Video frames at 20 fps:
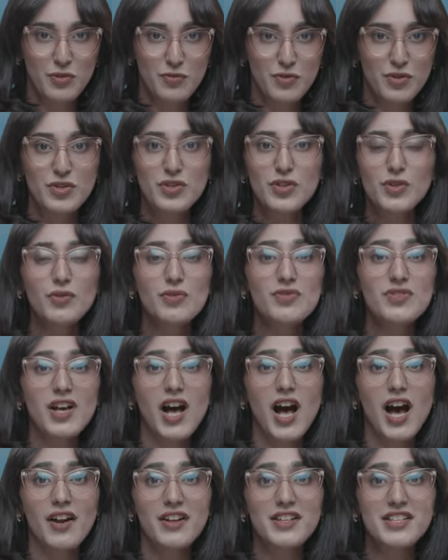Pashtuns
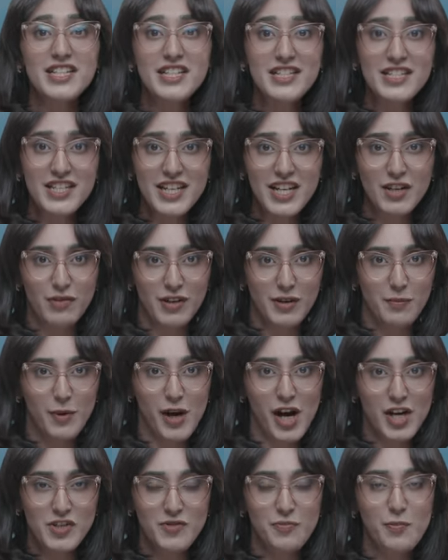are an integral
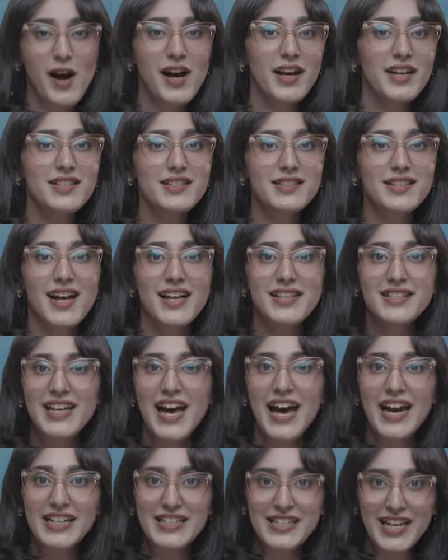part of Pakistan's
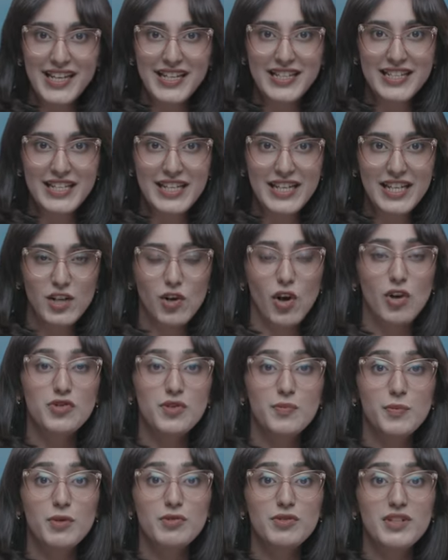identity,
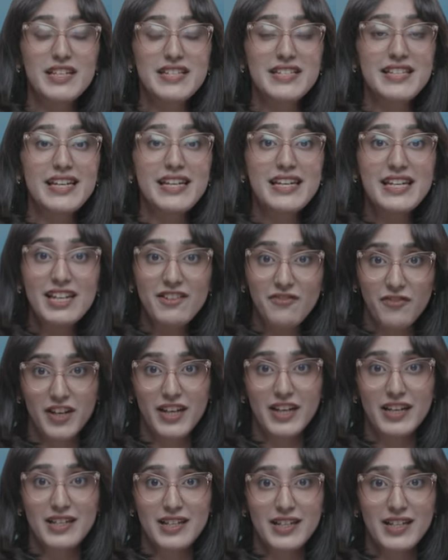contributing
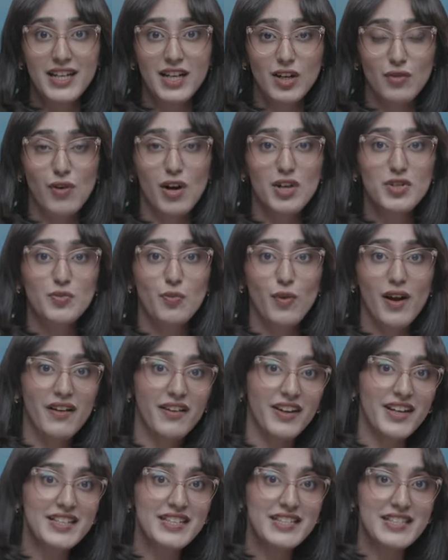significantly across
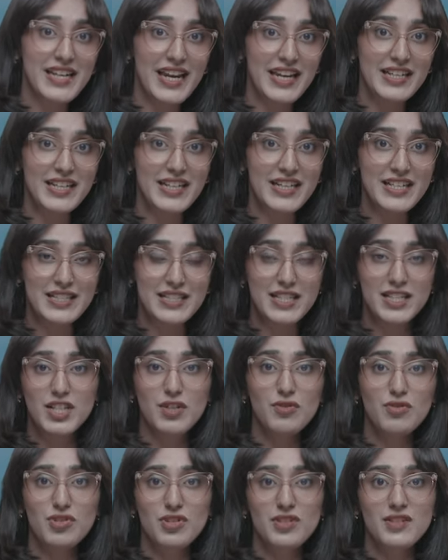various state
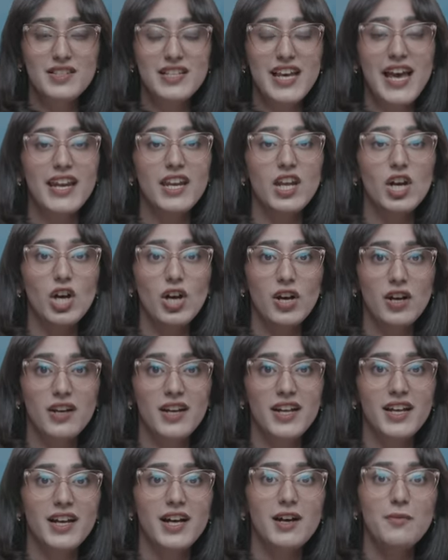institutions and
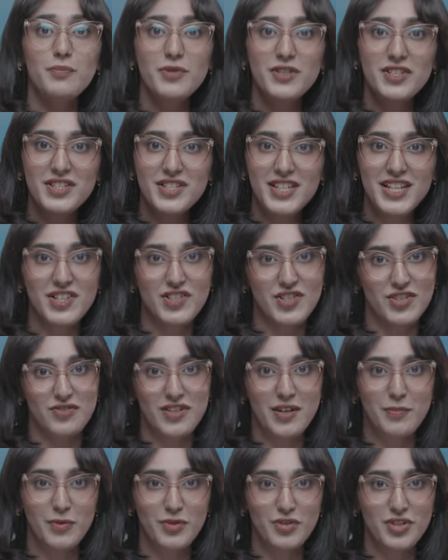earning a prestigious
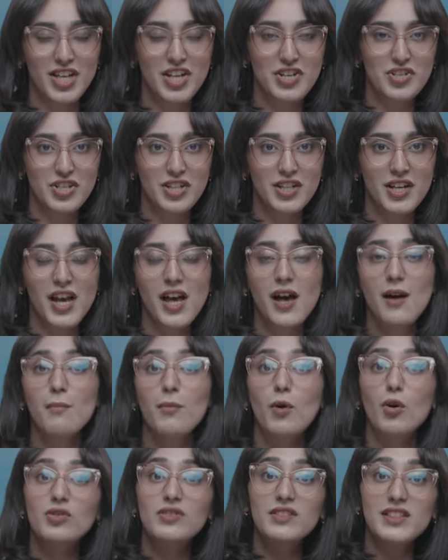reputation
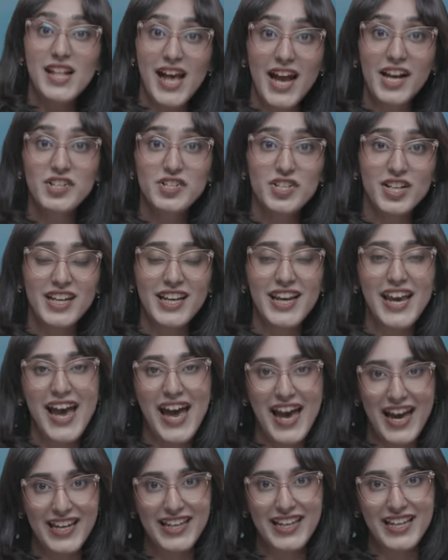both nationally
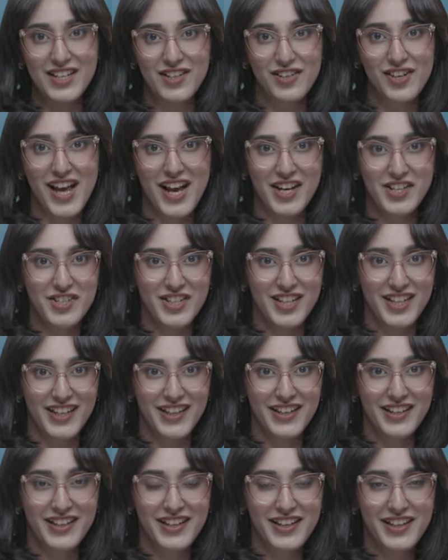and internationally.